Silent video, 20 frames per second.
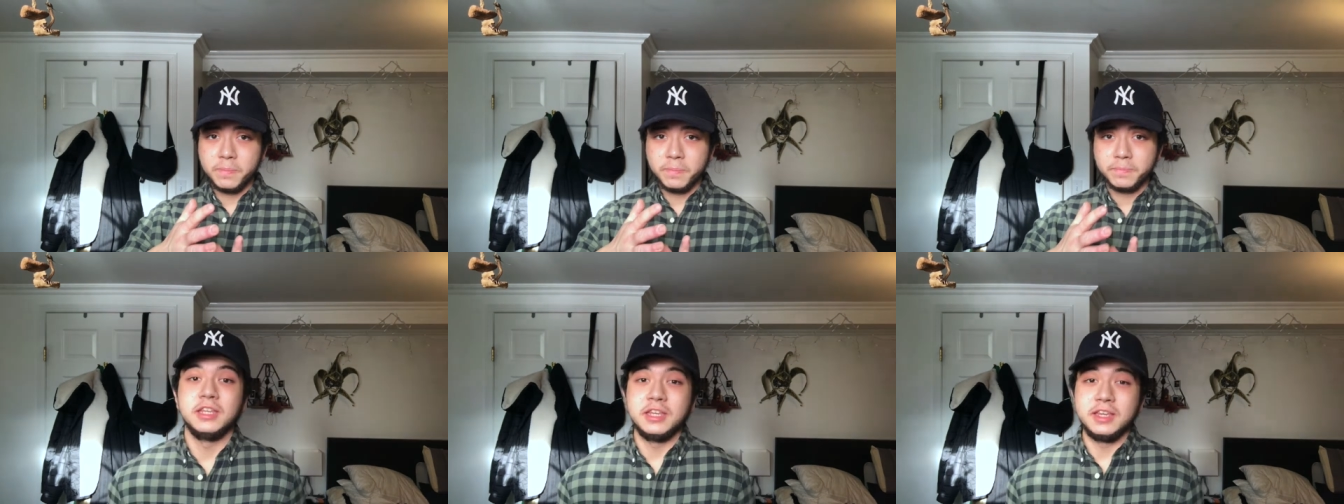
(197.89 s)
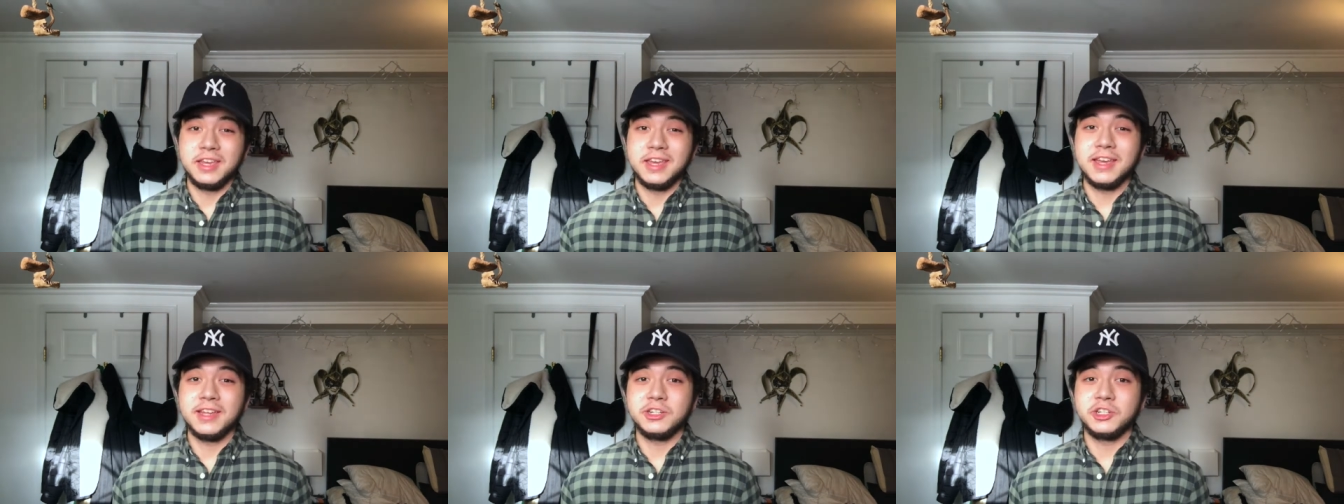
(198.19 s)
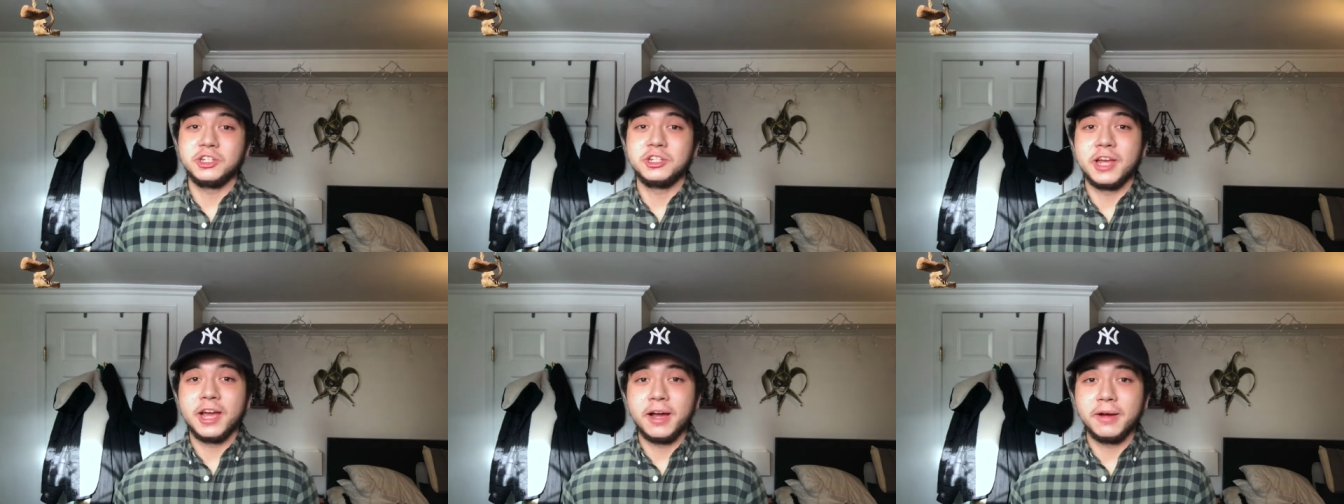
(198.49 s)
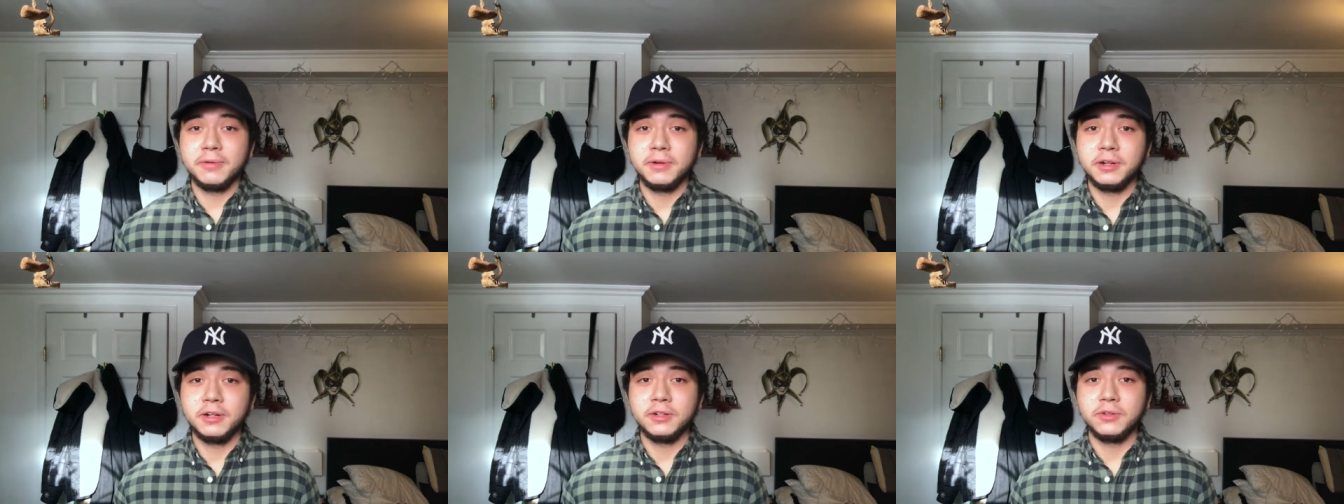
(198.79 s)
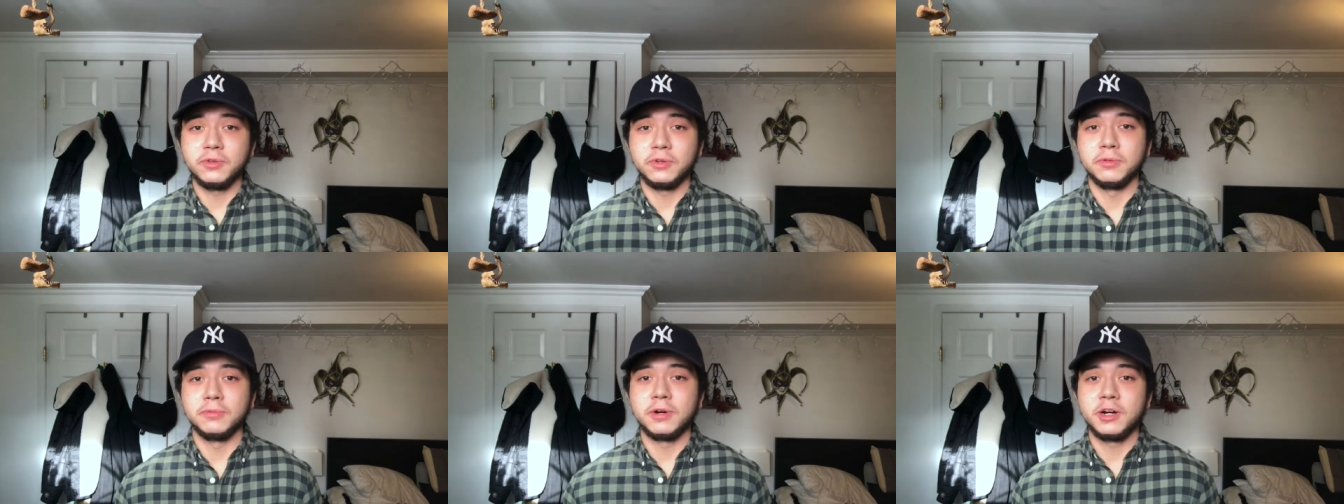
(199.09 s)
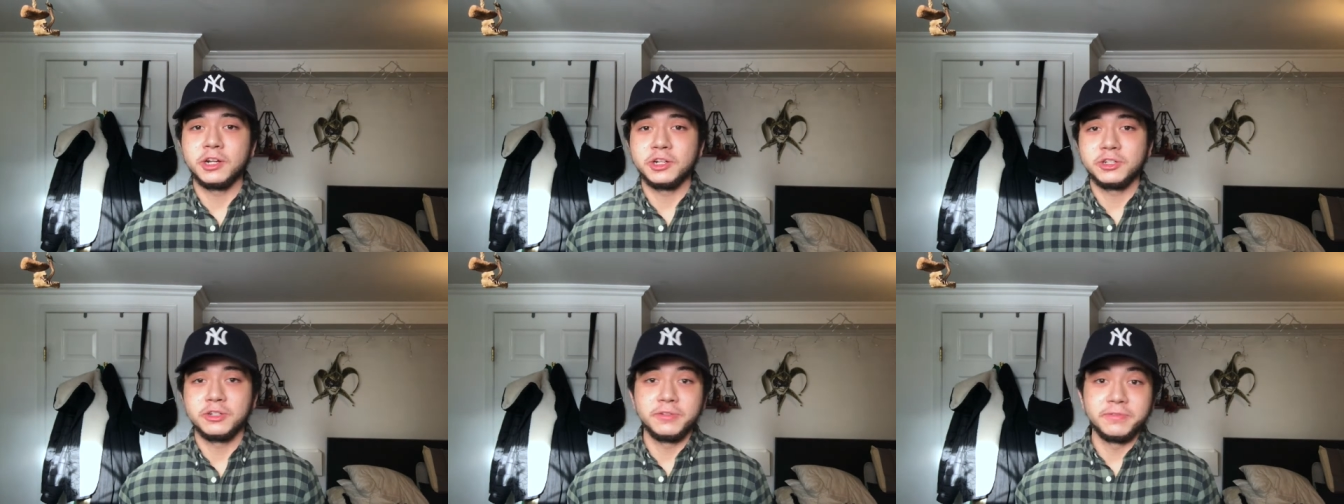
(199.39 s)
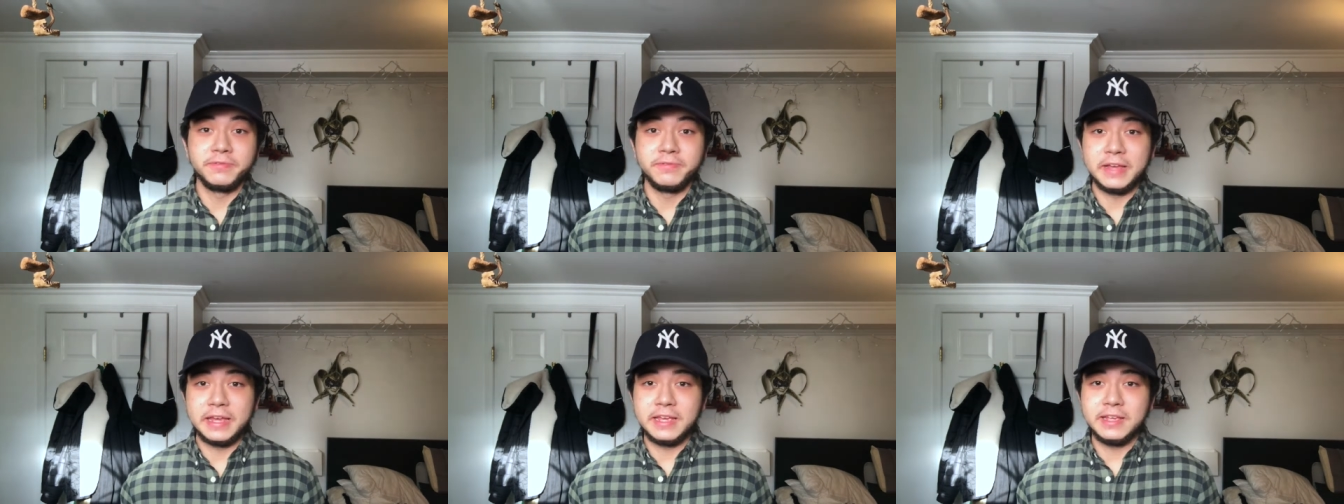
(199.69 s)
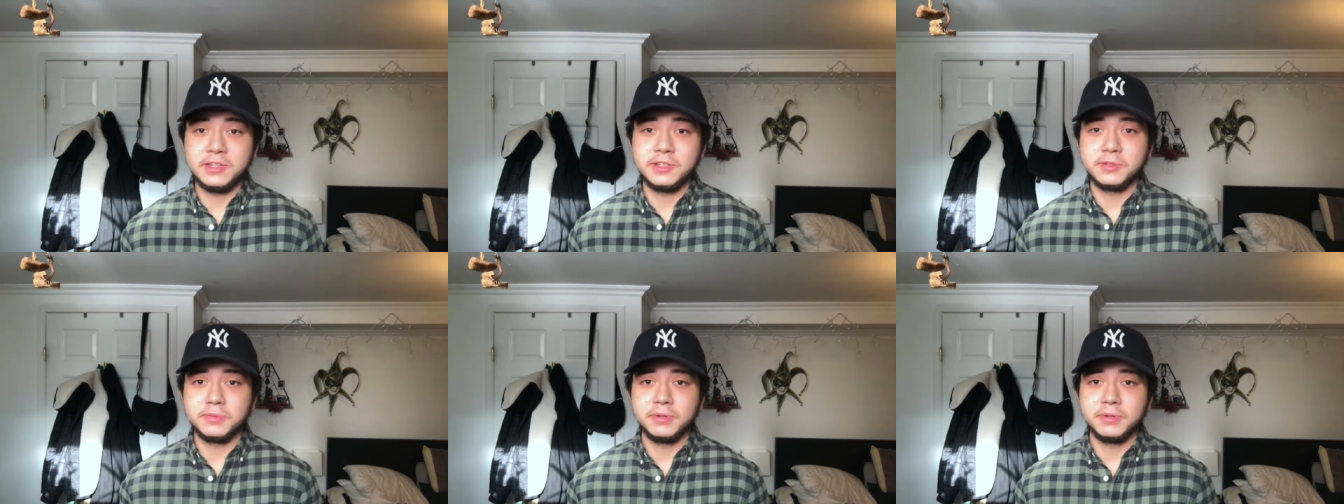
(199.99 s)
You can't shower or wash your face